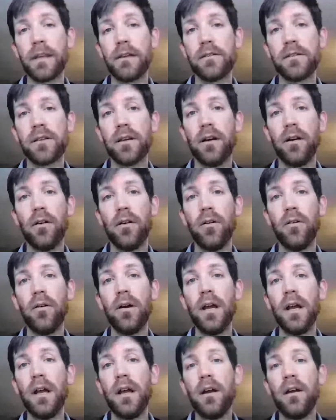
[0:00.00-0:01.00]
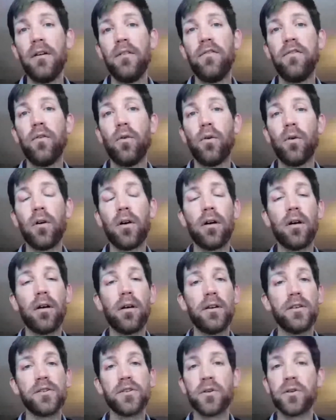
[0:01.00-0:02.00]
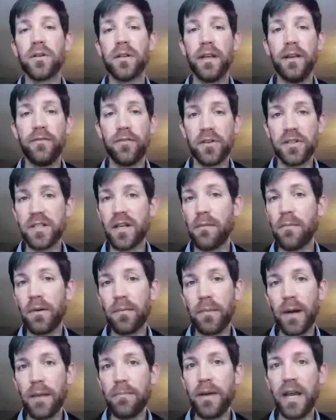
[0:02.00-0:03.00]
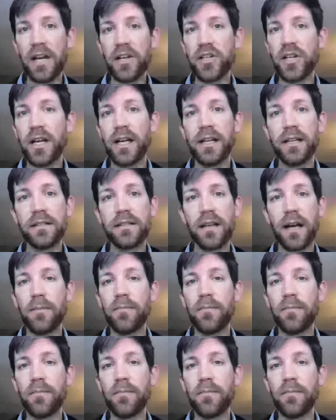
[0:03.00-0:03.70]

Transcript: So certainly for some of my patients,